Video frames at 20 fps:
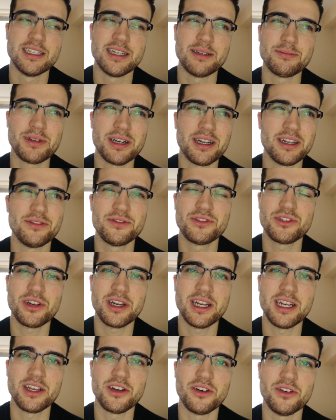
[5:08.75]
I'm kind of
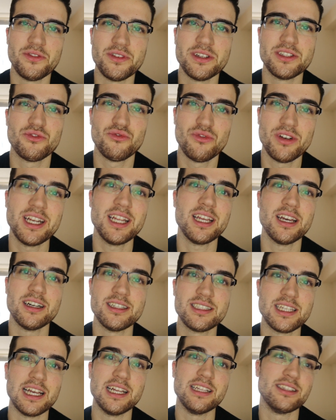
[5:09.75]
trailing off. It's really
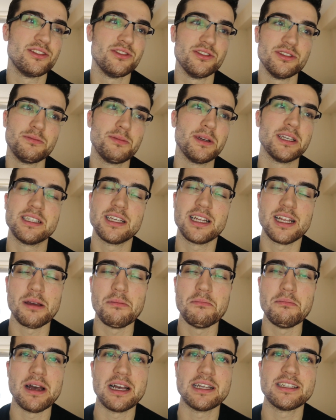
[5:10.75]
hard to answer. It's basically a
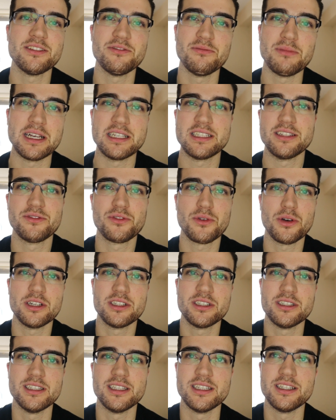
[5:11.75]
massive, massive
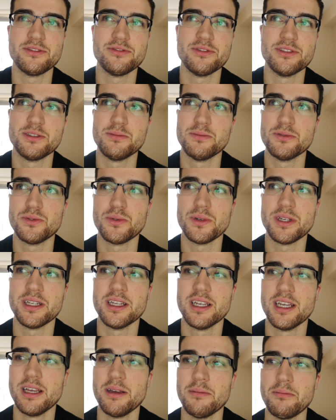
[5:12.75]
question, the difference between
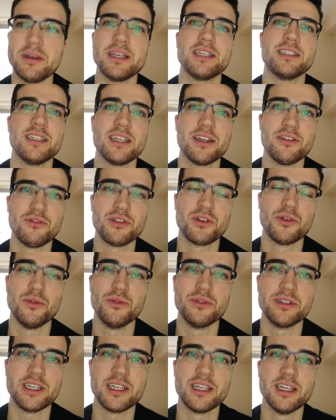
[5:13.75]
mixing and
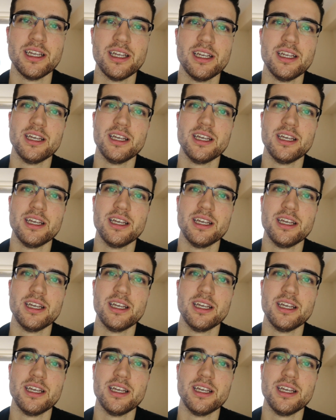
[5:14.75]
recording.